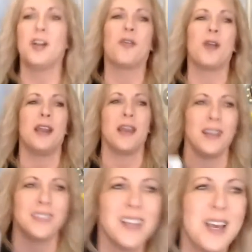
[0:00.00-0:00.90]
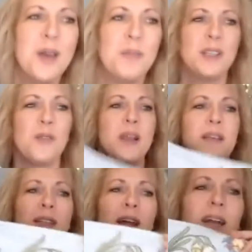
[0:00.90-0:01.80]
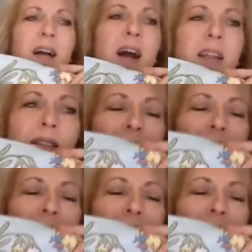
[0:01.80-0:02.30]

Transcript: Greetings. But the reason I got it